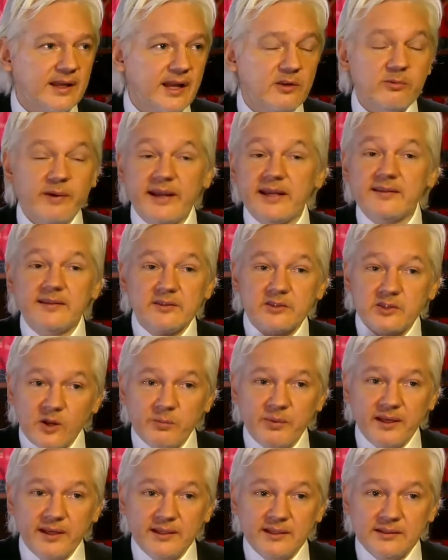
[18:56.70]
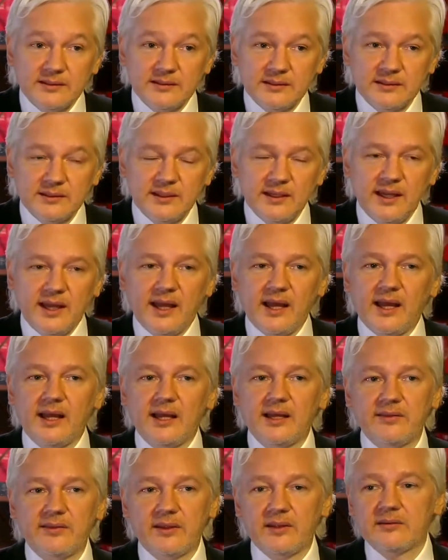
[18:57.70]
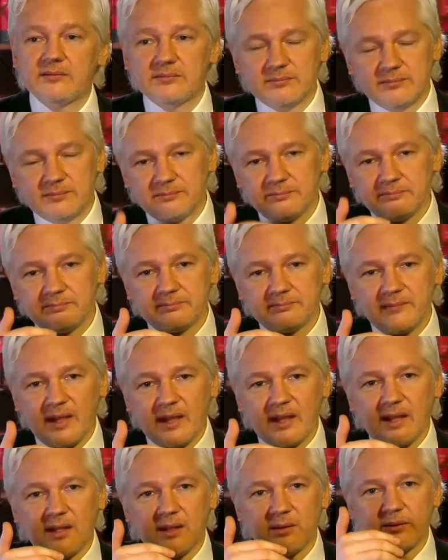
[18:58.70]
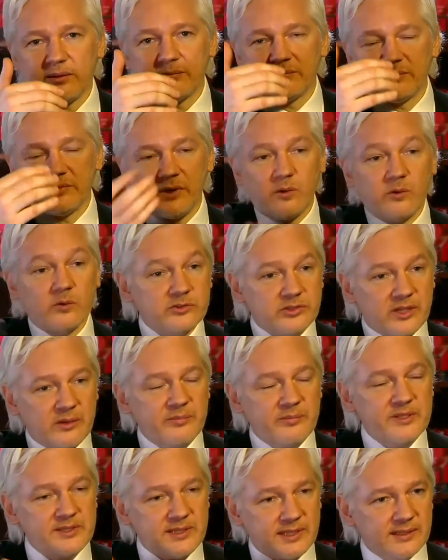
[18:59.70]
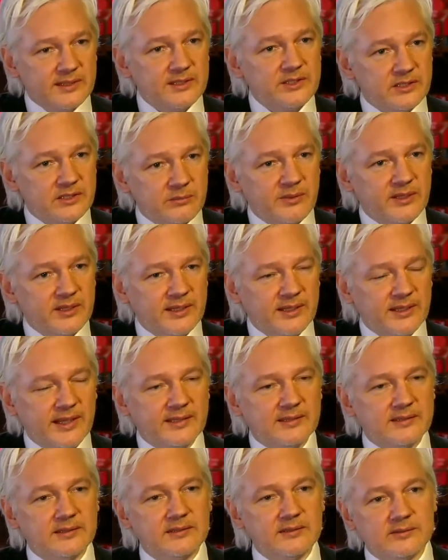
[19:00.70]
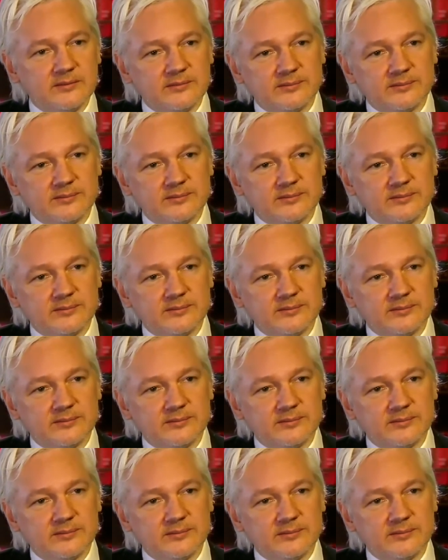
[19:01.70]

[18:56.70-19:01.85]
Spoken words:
erect the topic that Donald Trump is illegitimately elected.